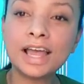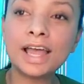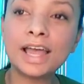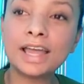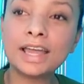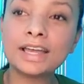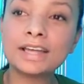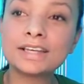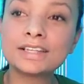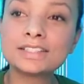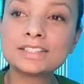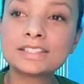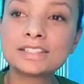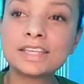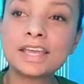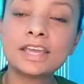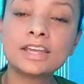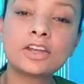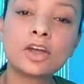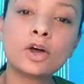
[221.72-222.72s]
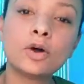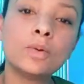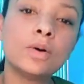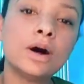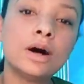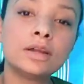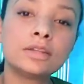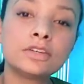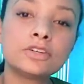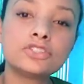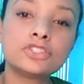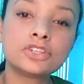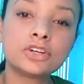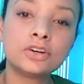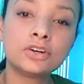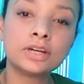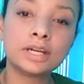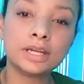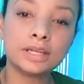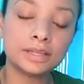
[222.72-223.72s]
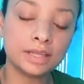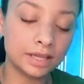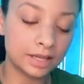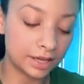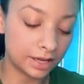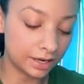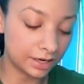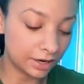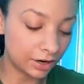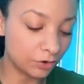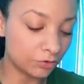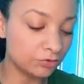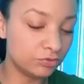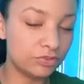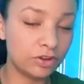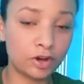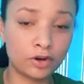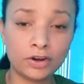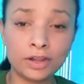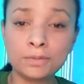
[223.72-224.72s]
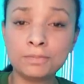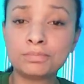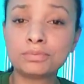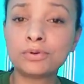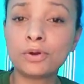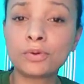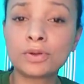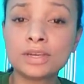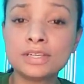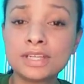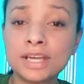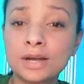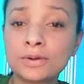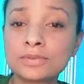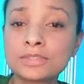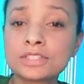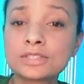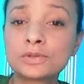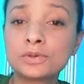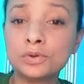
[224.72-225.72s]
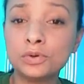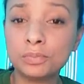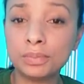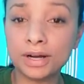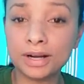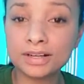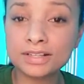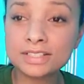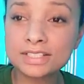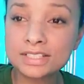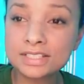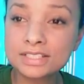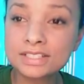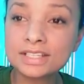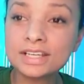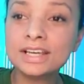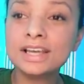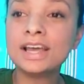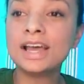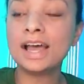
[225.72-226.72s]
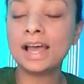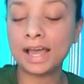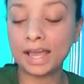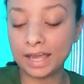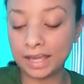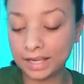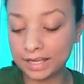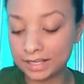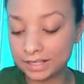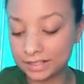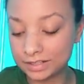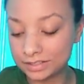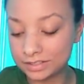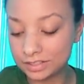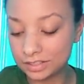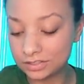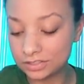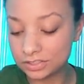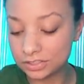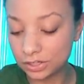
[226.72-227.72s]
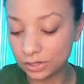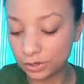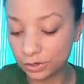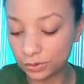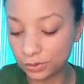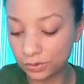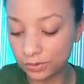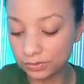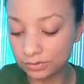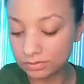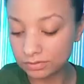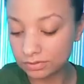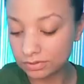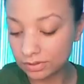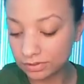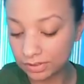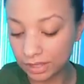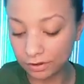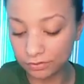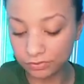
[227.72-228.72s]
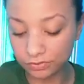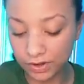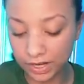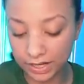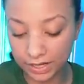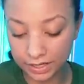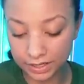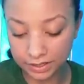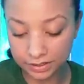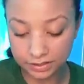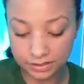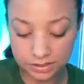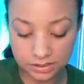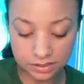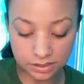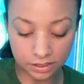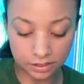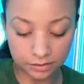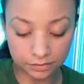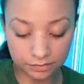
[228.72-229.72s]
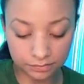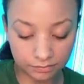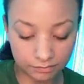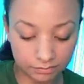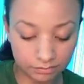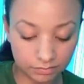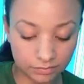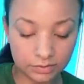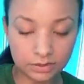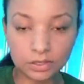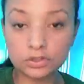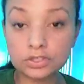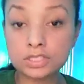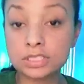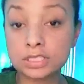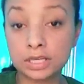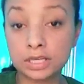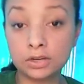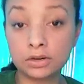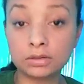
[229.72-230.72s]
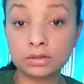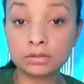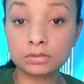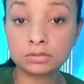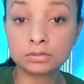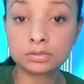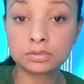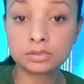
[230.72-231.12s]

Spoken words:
and they go on their journey. They get a very broken down school bus. And so they find their singer,